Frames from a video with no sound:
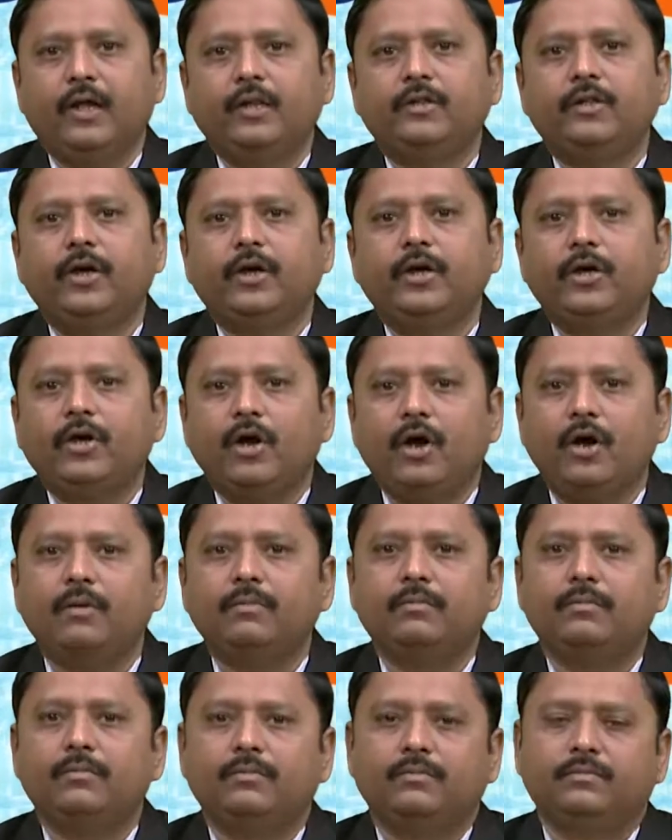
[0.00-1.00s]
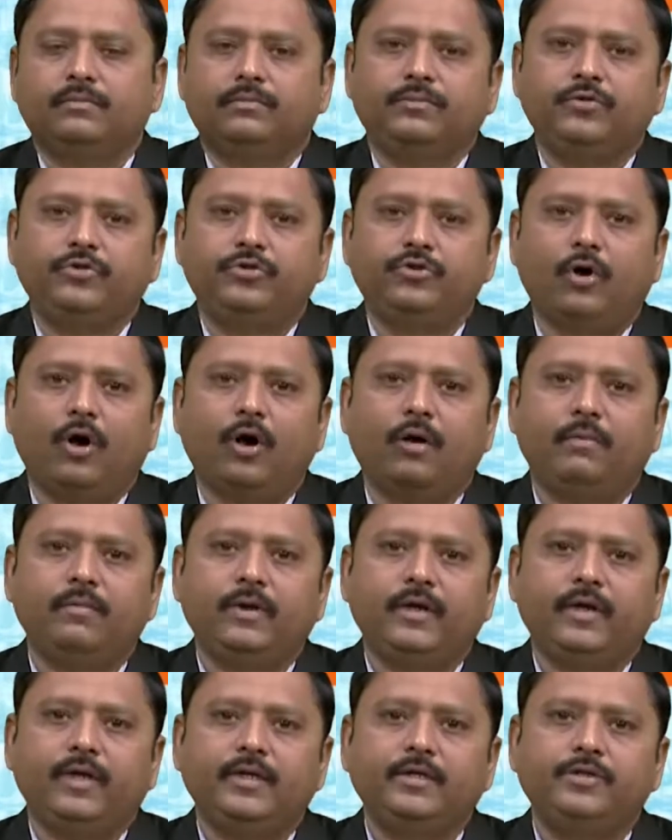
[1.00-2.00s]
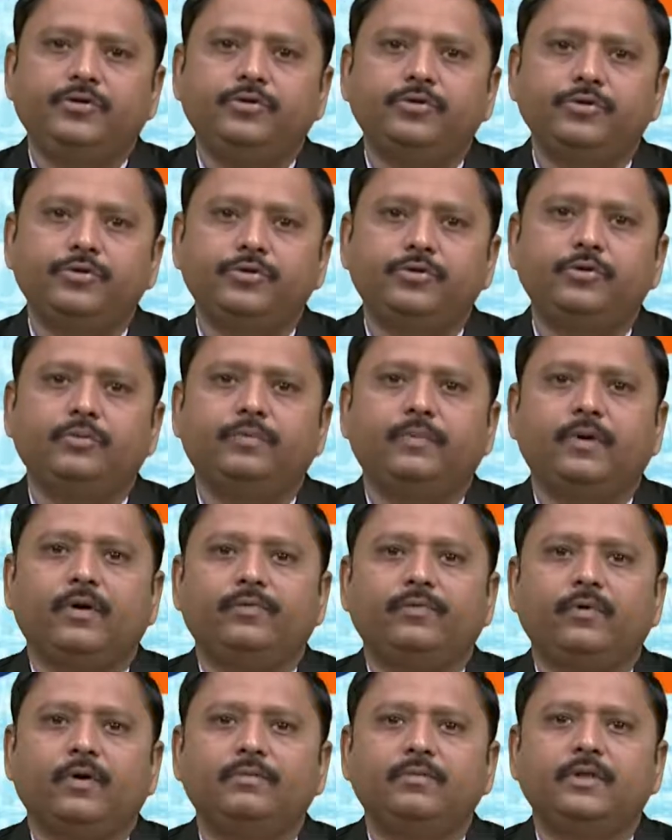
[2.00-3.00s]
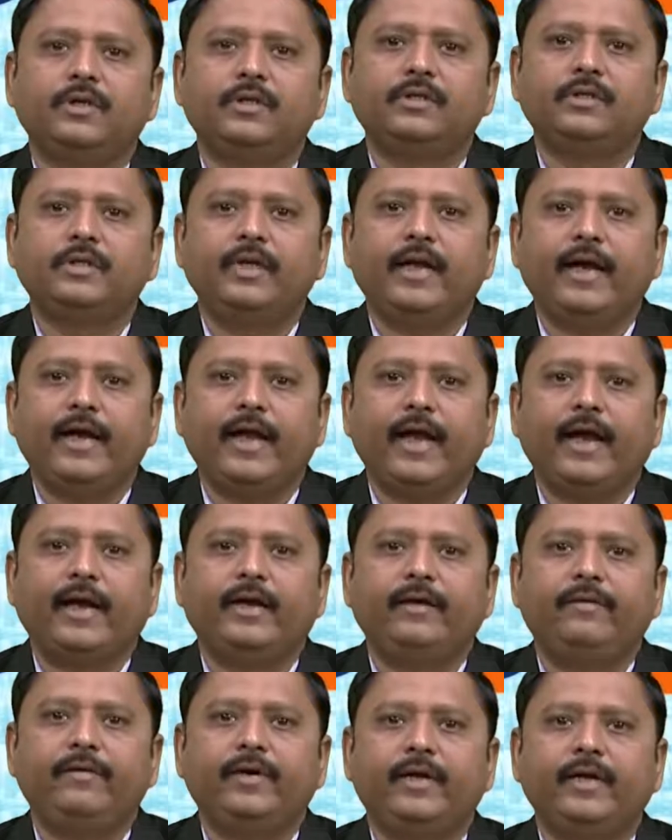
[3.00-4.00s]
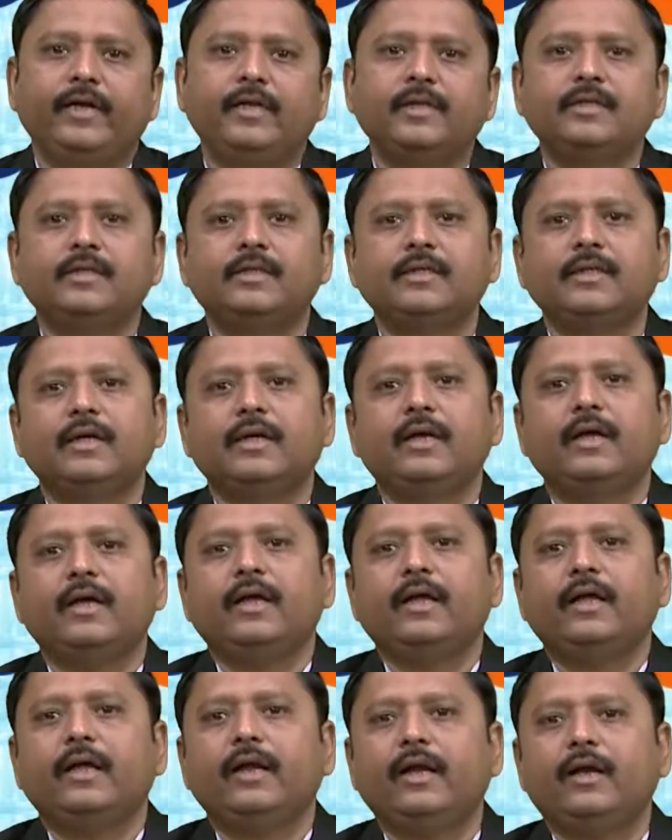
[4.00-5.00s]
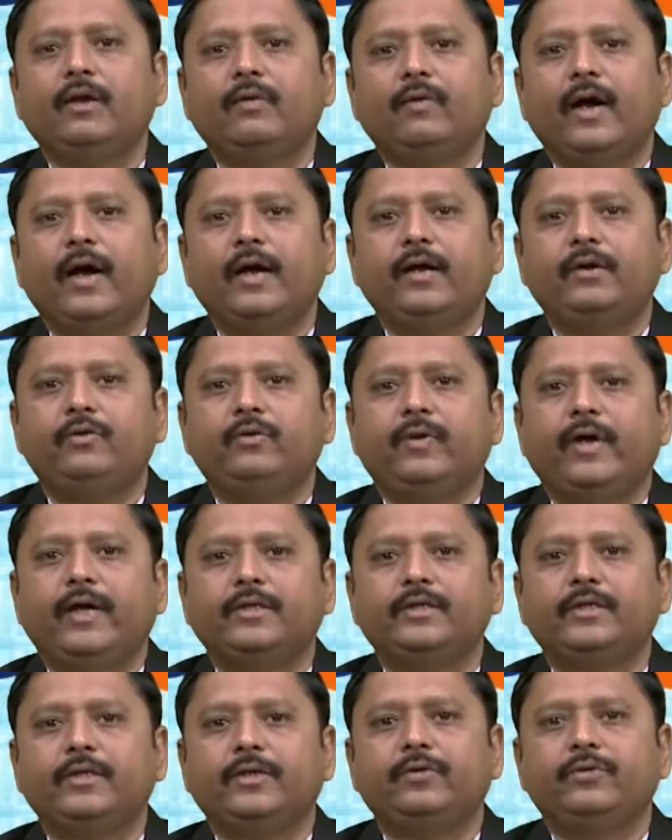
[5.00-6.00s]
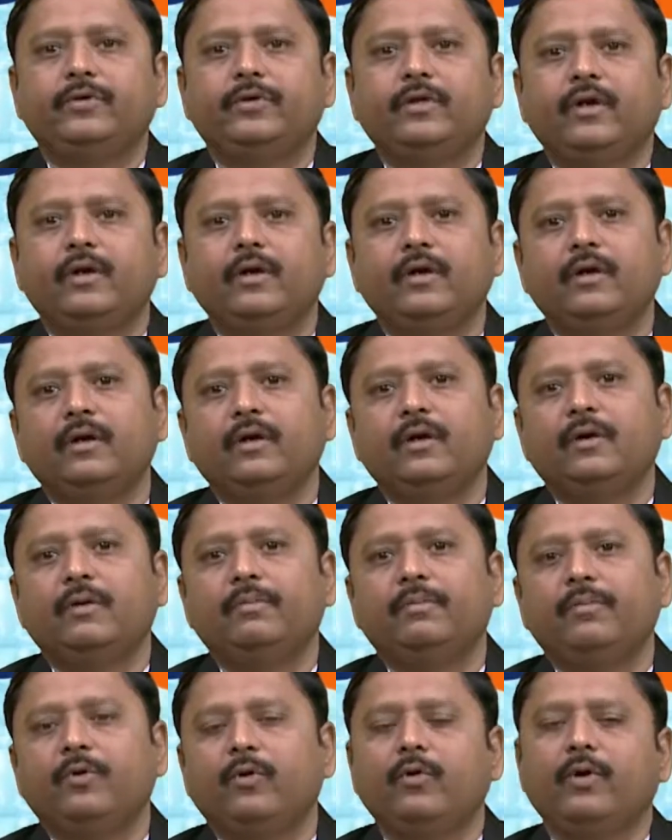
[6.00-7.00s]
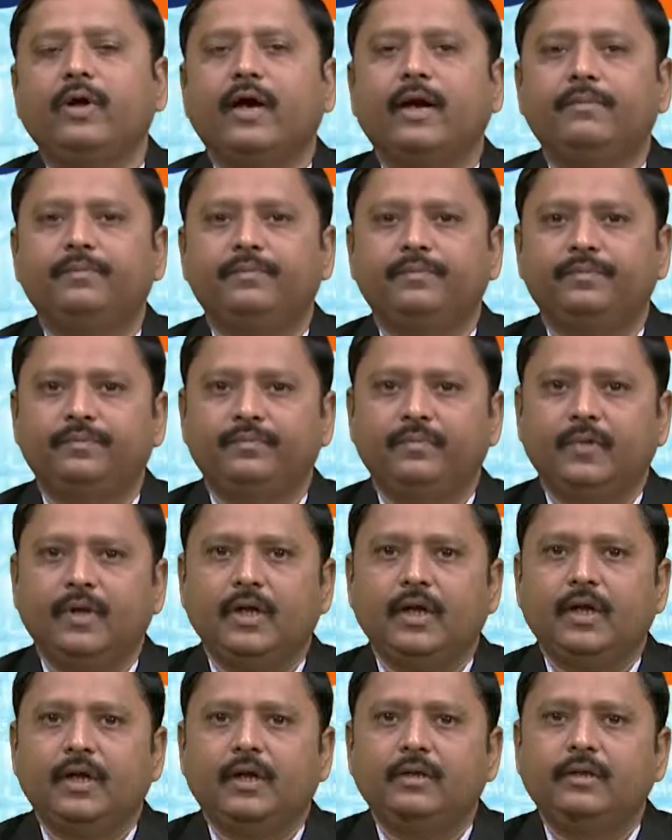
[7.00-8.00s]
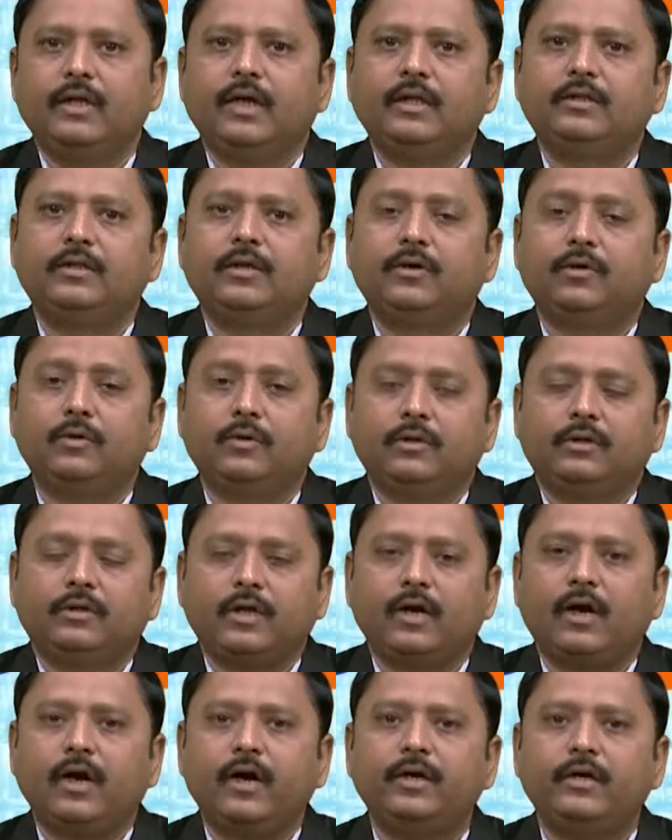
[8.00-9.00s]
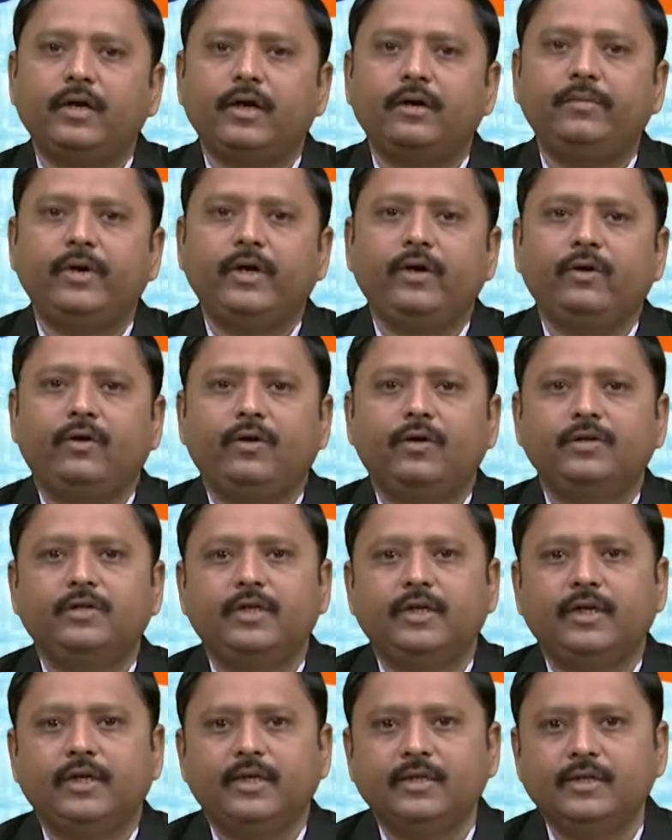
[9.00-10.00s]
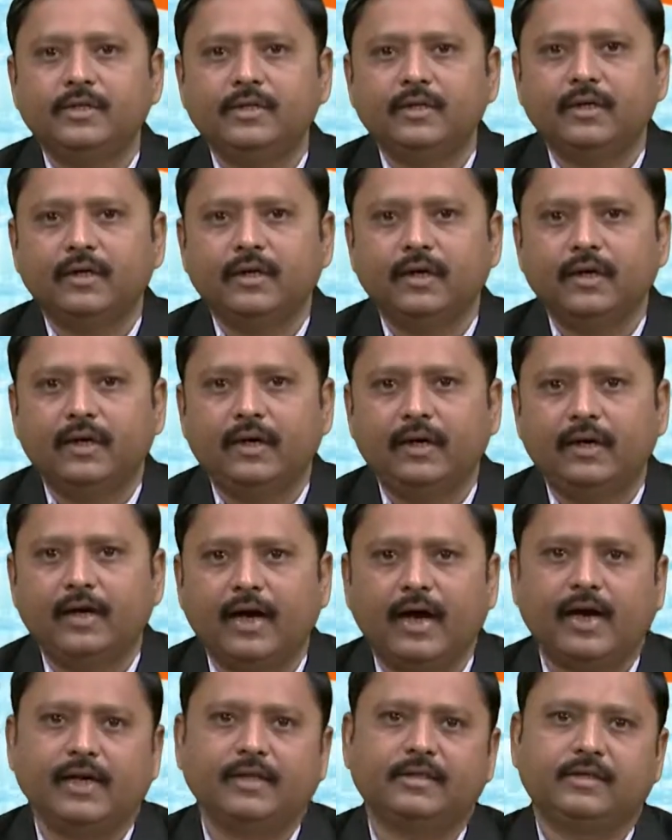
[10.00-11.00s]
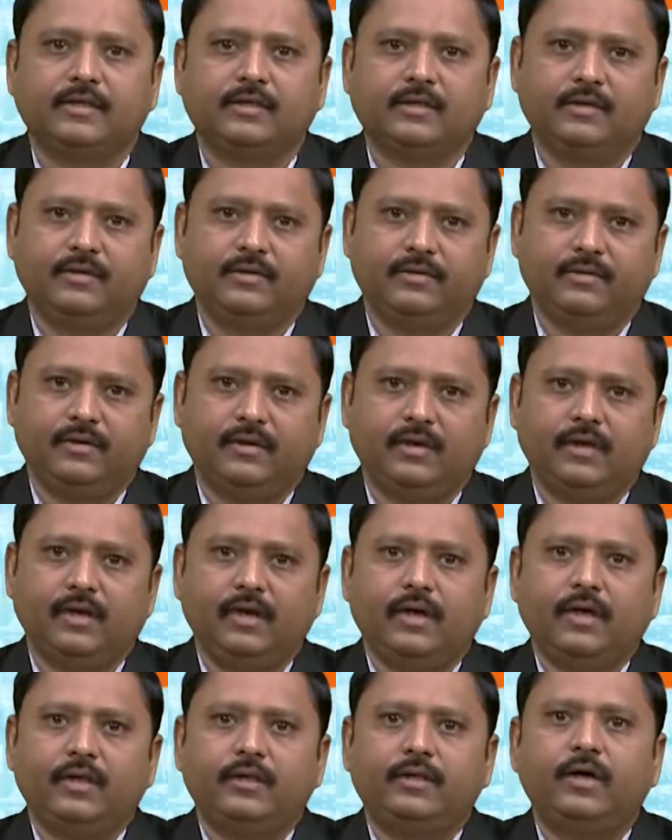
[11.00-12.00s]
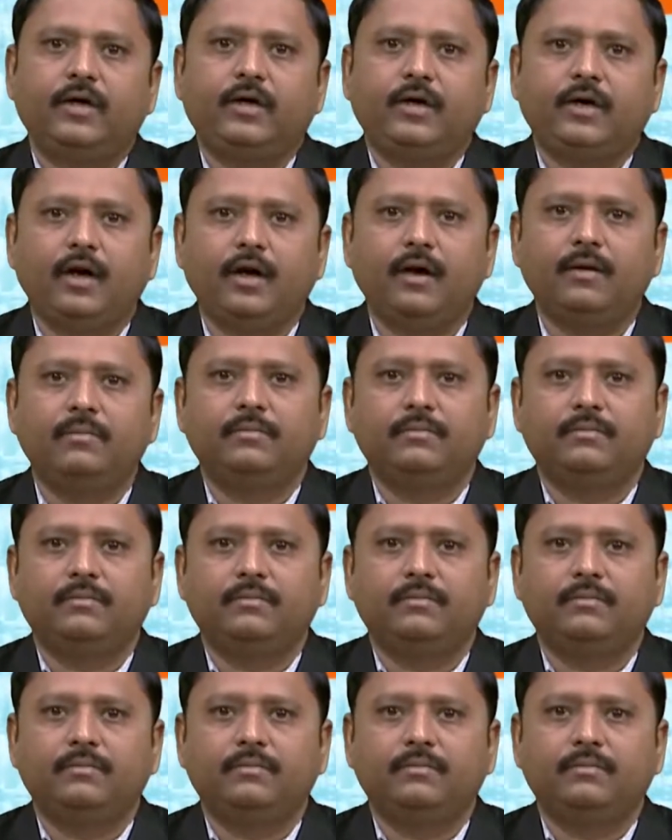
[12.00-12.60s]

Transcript: The term job is used to perform the said activities required to execute the program. Now, the third terminology is task. The term